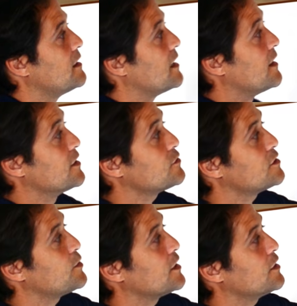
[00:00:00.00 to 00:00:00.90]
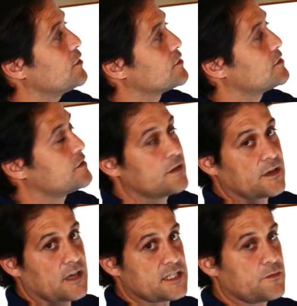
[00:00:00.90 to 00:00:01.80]
And this one's pretty loose. A
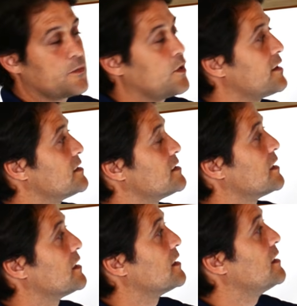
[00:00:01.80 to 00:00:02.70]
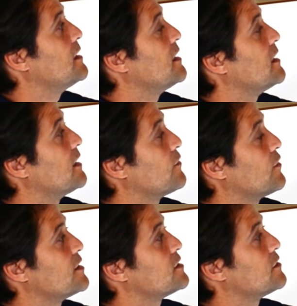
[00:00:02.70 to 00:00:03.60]
customer brought this in
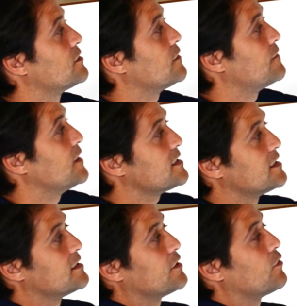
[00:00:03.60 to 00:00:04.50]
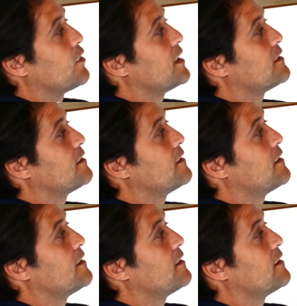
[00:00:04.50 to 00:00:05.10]
for us to fix, and it's a great